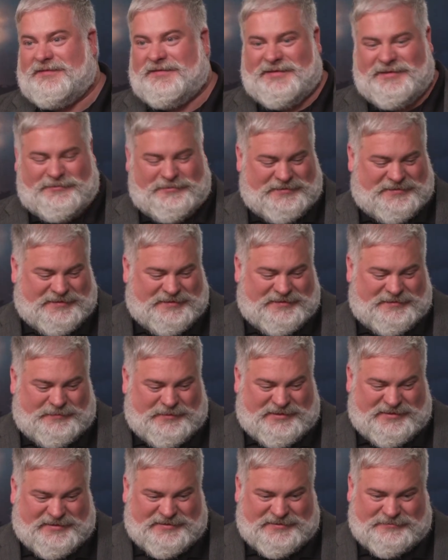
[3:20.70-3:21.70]
sequences,
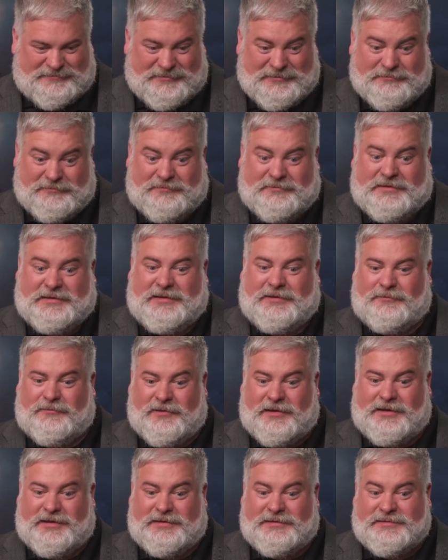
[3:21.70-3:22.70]
because we really
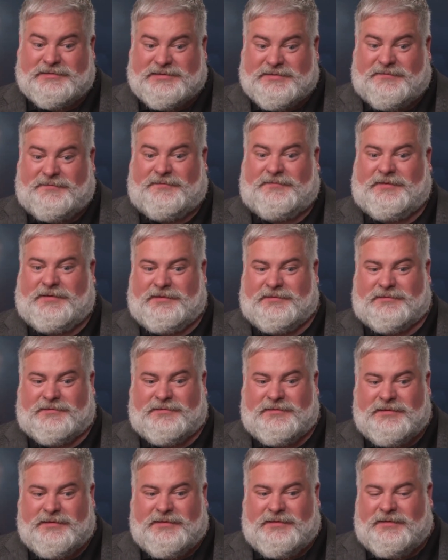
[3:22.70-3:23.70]
want it to
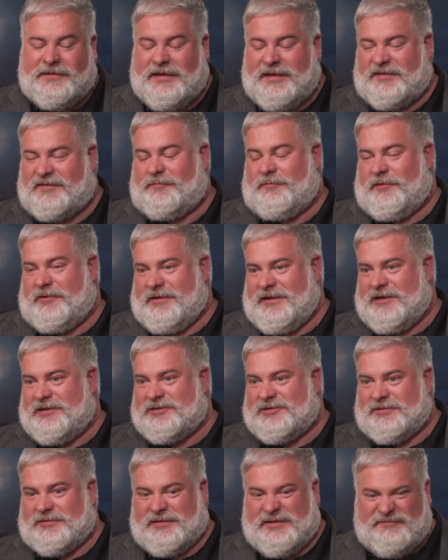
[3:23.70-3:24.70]
feel
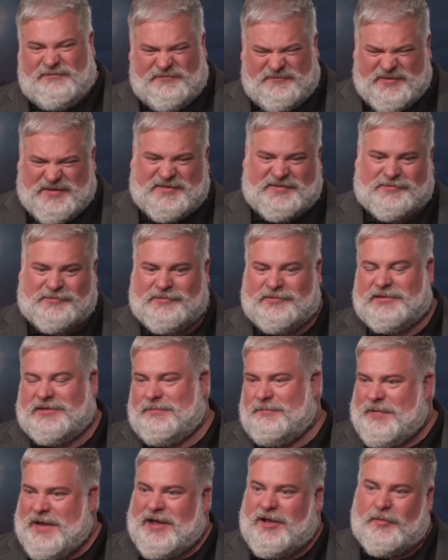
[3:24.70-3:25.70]
experiential and visceral
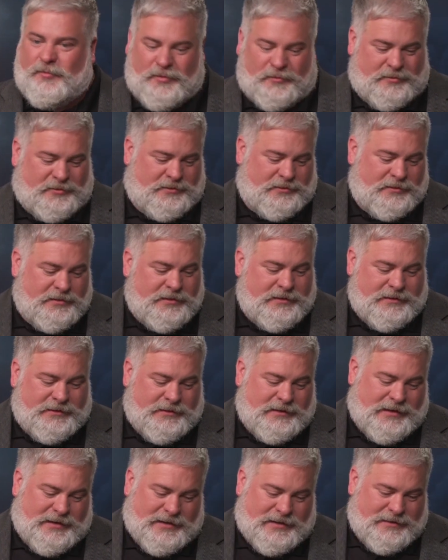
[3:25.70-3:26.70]
and palpable,
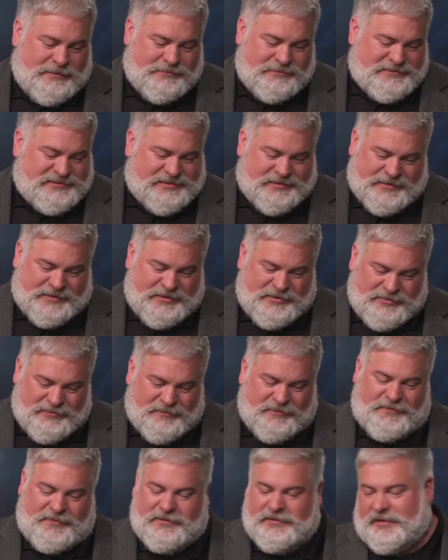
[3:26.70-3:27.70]
so that
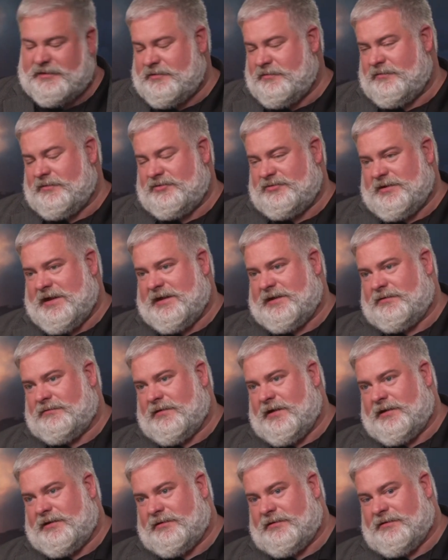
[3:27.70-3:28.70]
you feel like you're the dragon
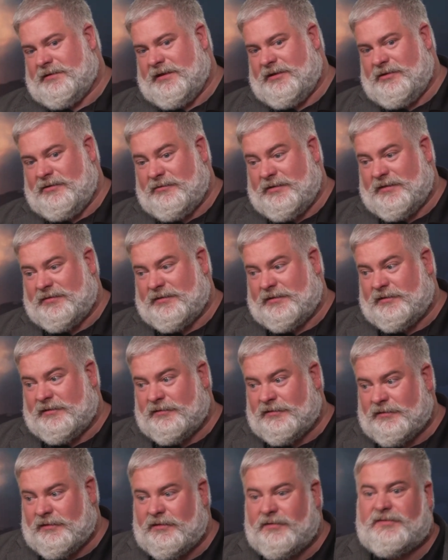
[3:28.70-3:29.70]
rider and you get the
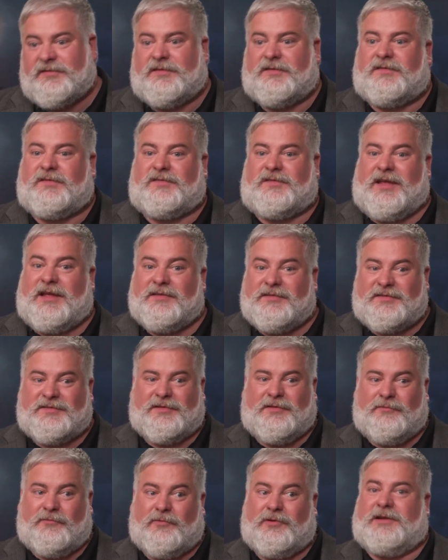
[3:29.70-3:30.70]
closest sense
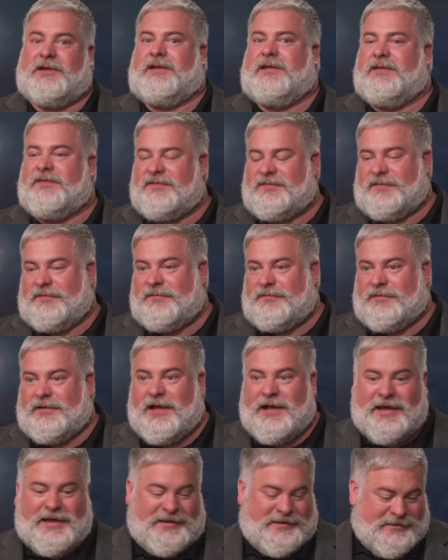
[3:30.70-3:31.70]
of what it is to
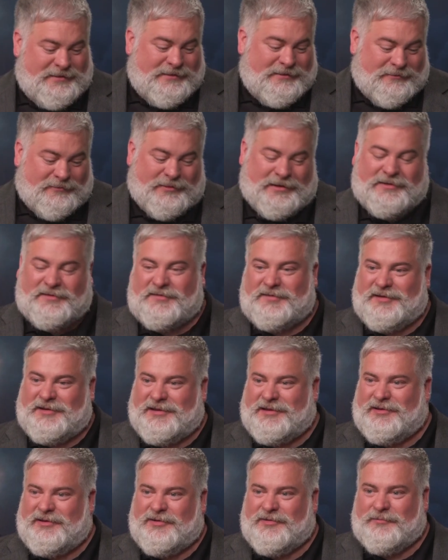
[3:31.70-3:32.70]
fly while
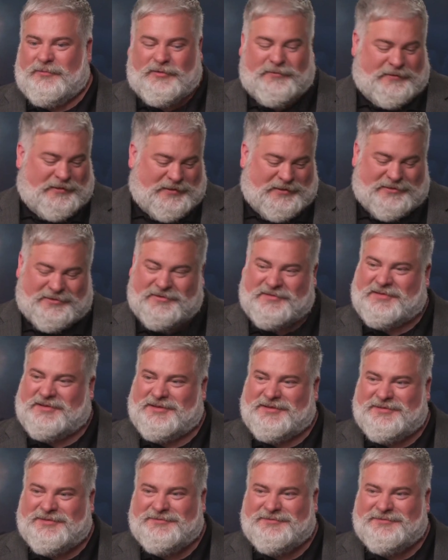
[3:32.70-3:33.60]
sitting in your movie theater seat.